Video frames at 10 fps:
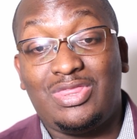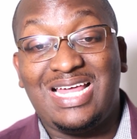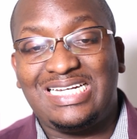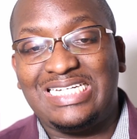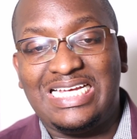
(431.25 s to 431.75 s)

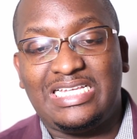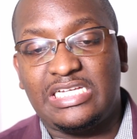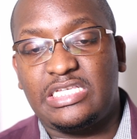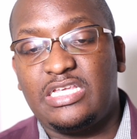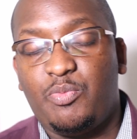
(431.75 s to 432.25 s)
that is a
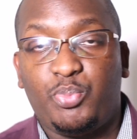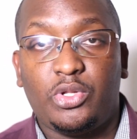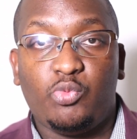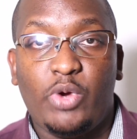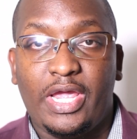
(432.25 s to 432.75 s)

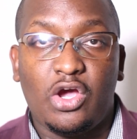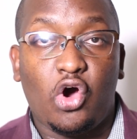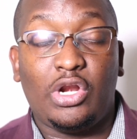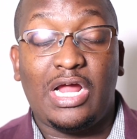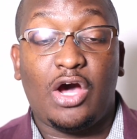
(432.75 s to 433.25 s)
simple way
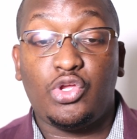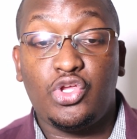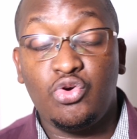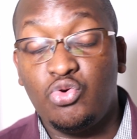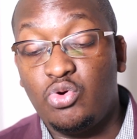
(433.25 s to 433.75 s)
on how
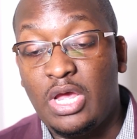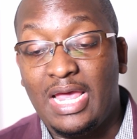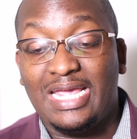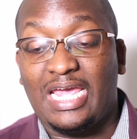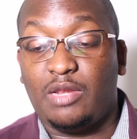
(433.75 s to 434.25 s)
you
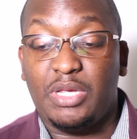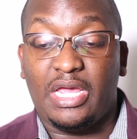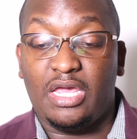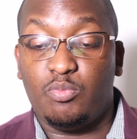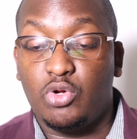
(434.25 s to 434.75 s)
can
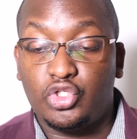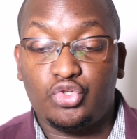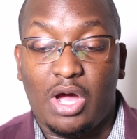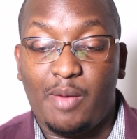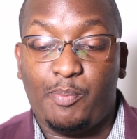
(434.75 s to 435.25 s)
be able
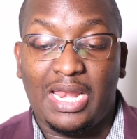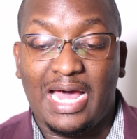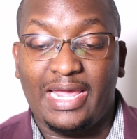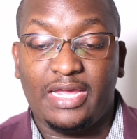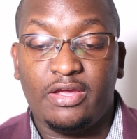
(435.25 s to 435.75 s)
to
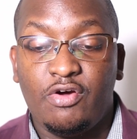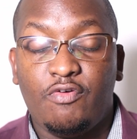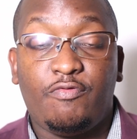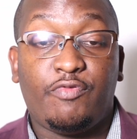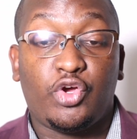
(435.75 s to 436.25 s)
apply
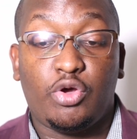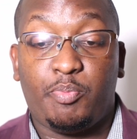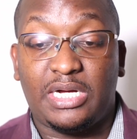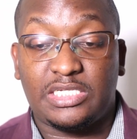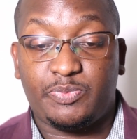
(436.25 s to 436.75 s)
for your
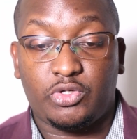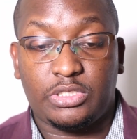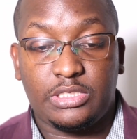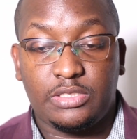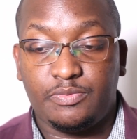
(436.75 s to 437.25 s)
passport.